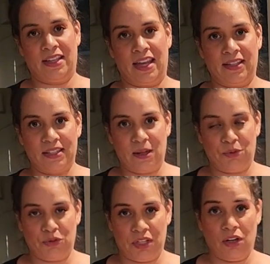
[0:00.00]
I ended
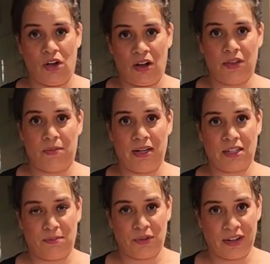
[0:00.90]
up using all the
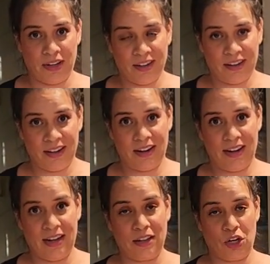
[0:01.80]
mascarpone
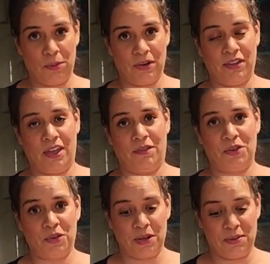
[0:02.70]
and a little bit of the
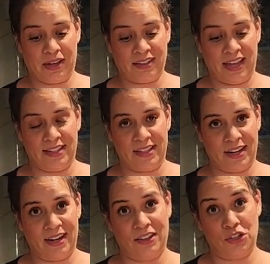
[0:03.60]
heavy cream because I
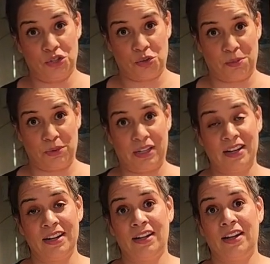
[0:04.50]
didn't let the
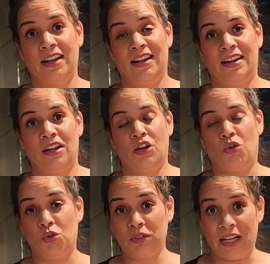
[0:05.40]
shortbread
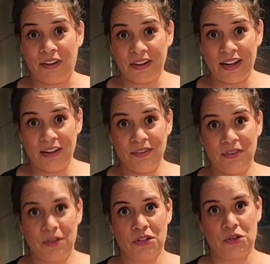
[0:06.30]
cool down enough,
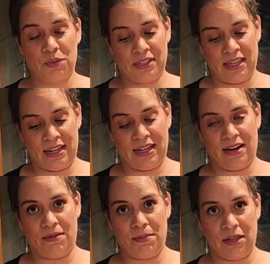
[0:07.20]
so it was getting
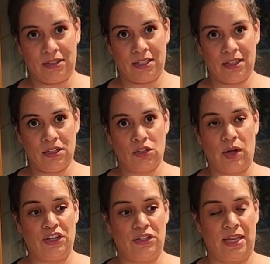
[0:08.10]
kind of melted. So
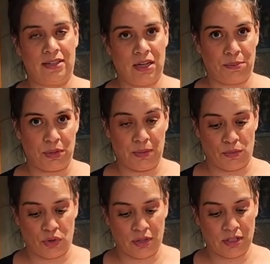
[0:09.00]
I just ended up putting
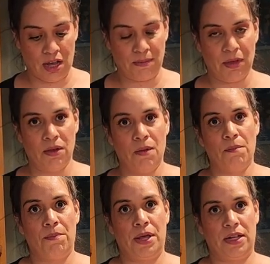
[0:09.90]
more on top.
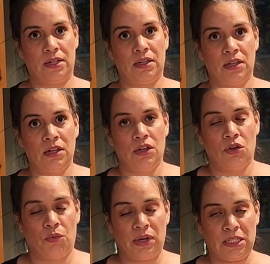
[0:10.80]
But
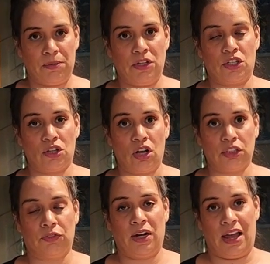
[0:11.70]
recipe just
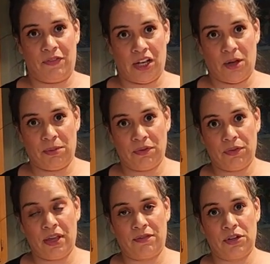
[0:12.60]
calls for half a cup
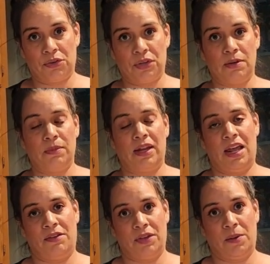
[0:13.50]
of heavy cream and
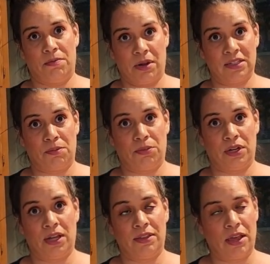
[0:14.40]
half a cup of
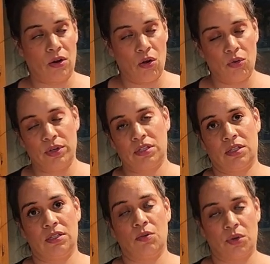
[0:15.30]
mascarpone, and that
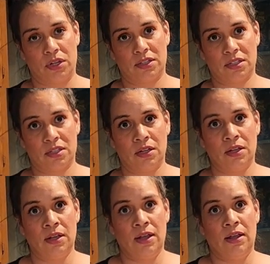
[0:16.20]
always works.
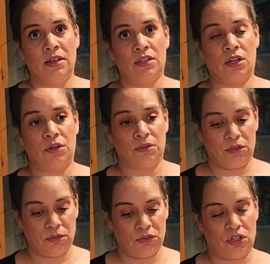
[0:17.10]

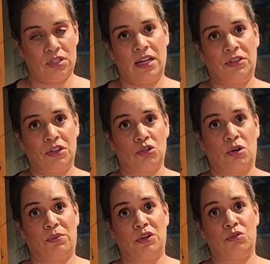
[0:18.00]
So just let the
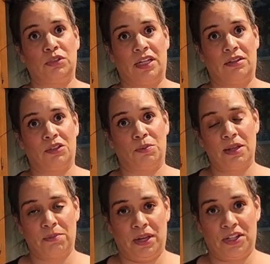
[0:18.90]
shortbread cool down. Don't
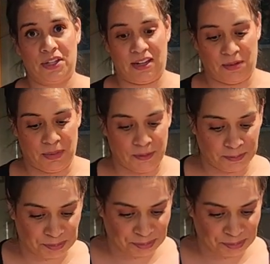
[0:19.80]
be impatient like me.